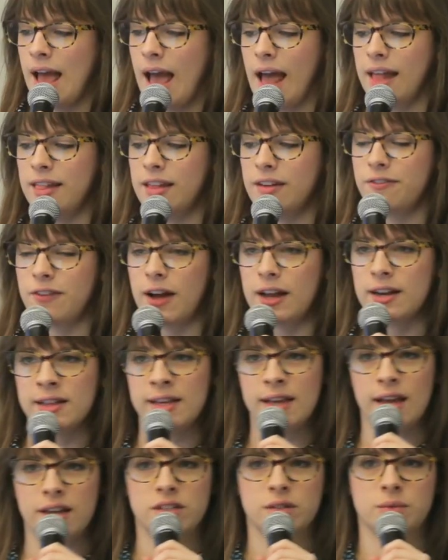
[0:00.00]
And then
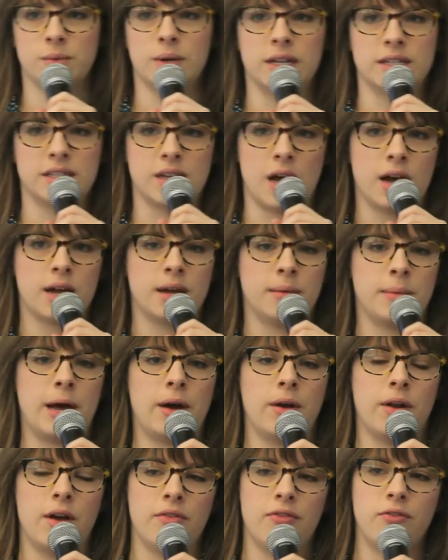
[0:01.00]
finally, I just want to talk
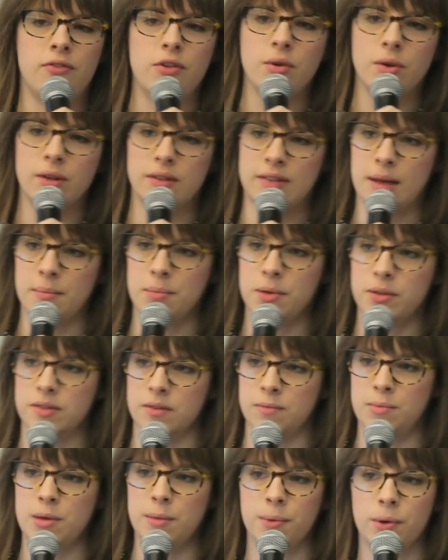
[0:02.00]
about a few examples
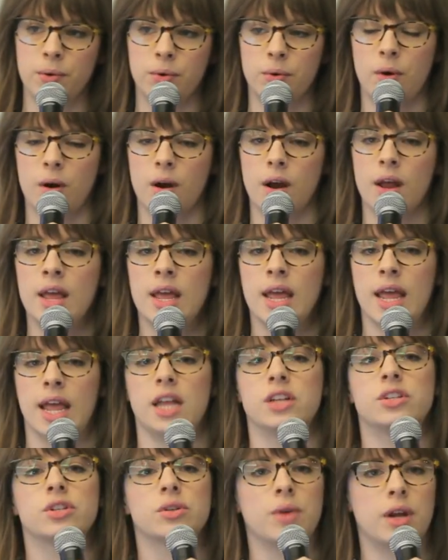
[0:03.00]
of people who are
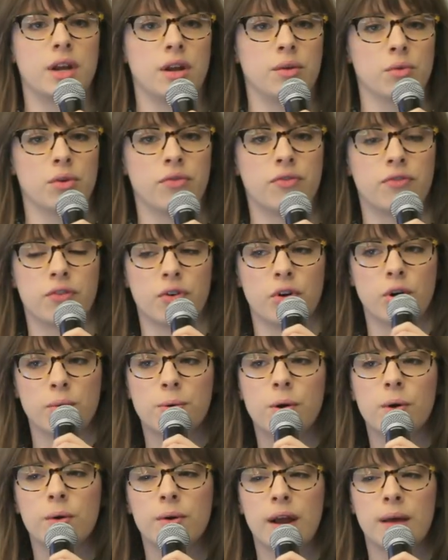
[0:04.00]
integrating referral
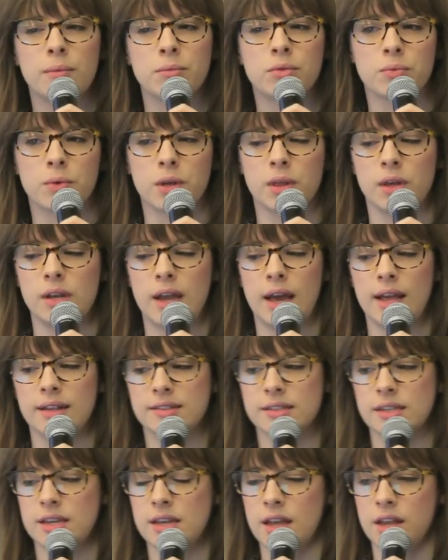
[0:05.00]
programs really
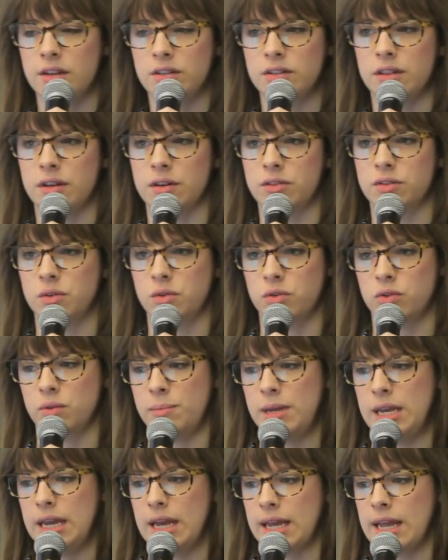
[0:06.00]
nicely into their social
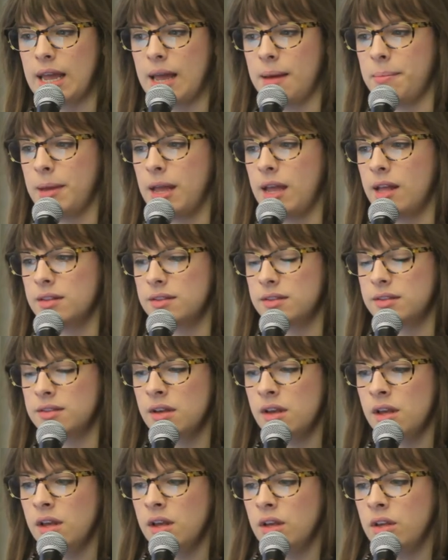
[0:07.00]
media campaigns.
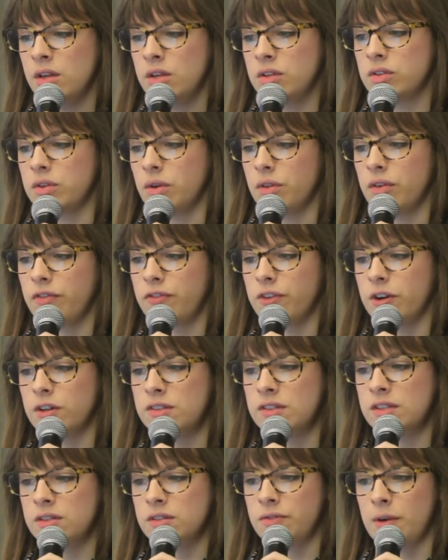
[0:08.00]
So the
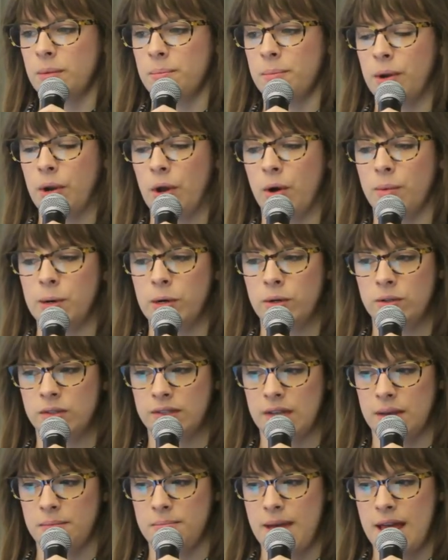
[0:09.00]
first is from
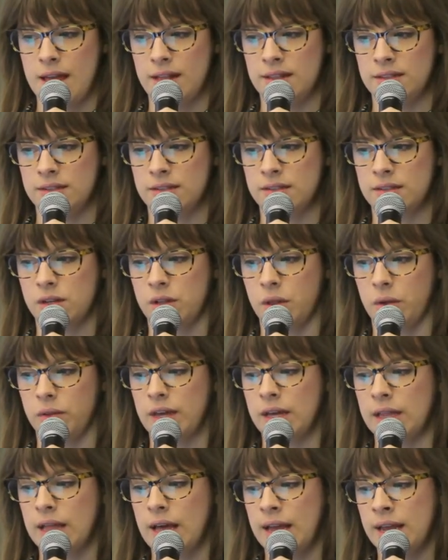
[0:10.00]
Bonobos, a men's
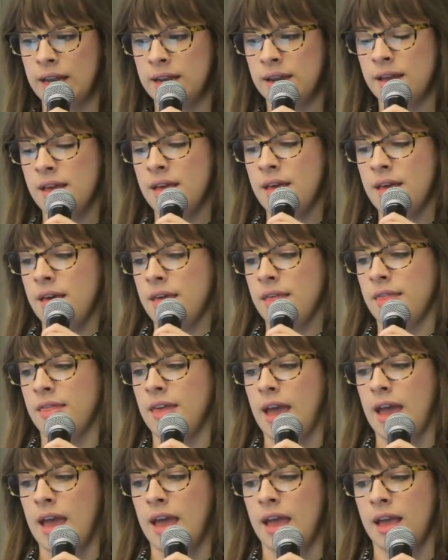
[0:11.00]
clothing line.
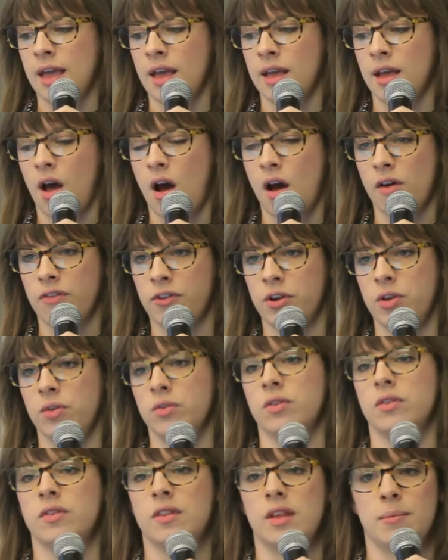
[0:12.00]
They offer
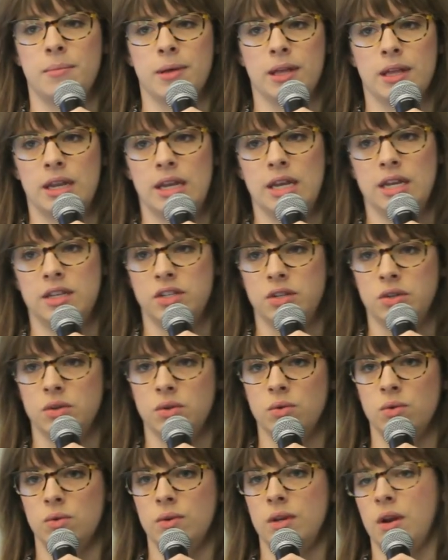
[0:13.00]
users the ability
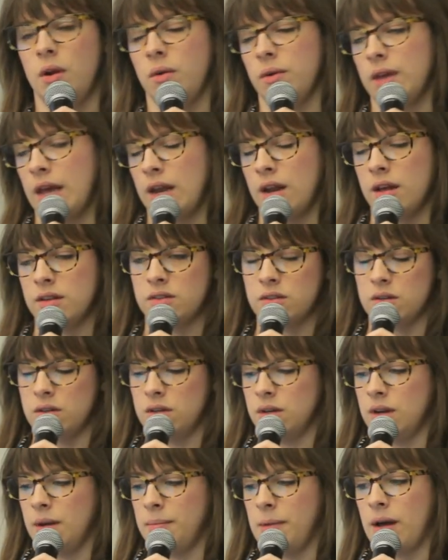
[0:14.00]
to, you know, get a
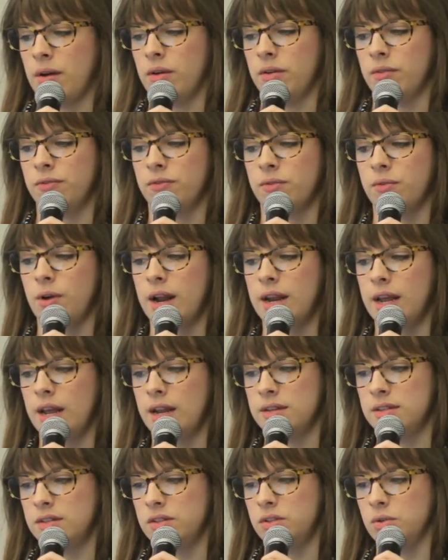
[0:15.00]
certain amount of
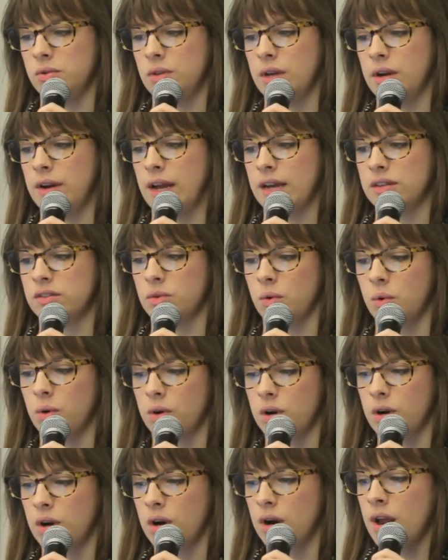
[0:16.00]
credit to their next
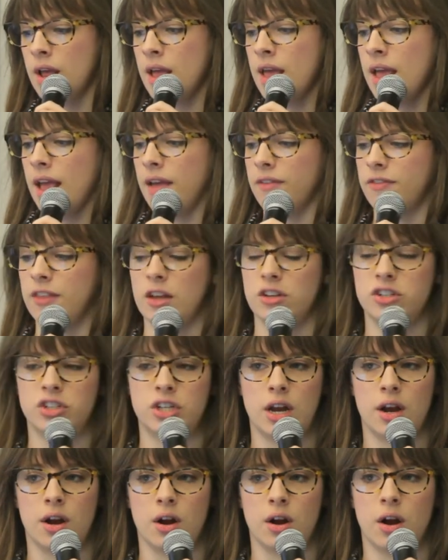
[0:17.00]
order if they
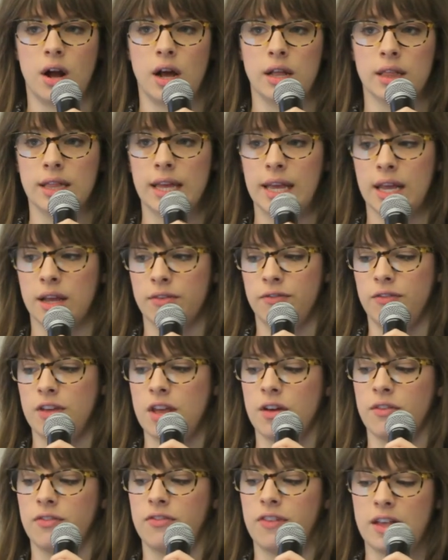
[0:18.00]
share a link
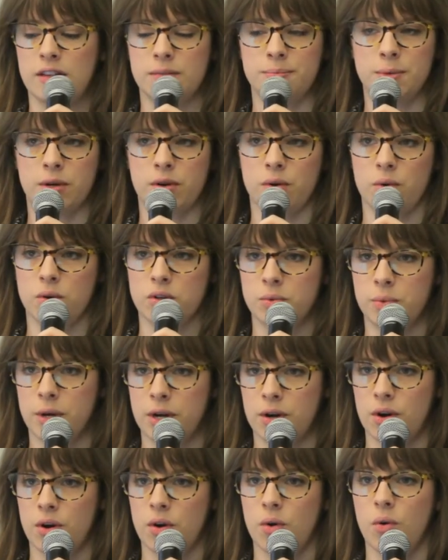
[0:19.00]
via Facebook or
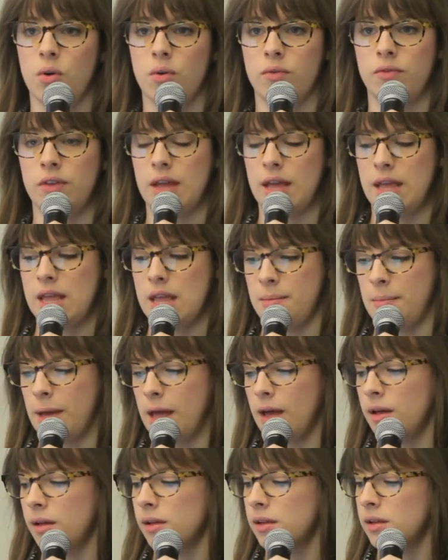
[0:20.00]
Twitter or via
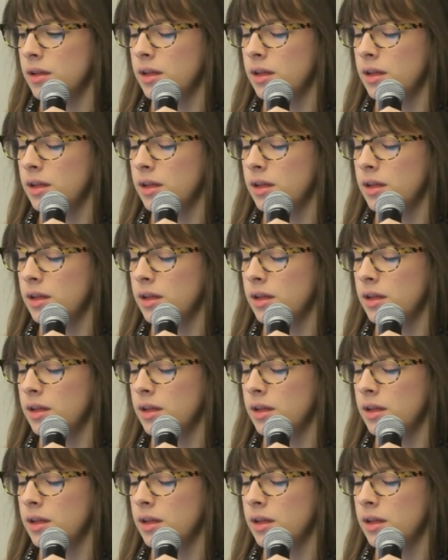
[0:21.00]
email.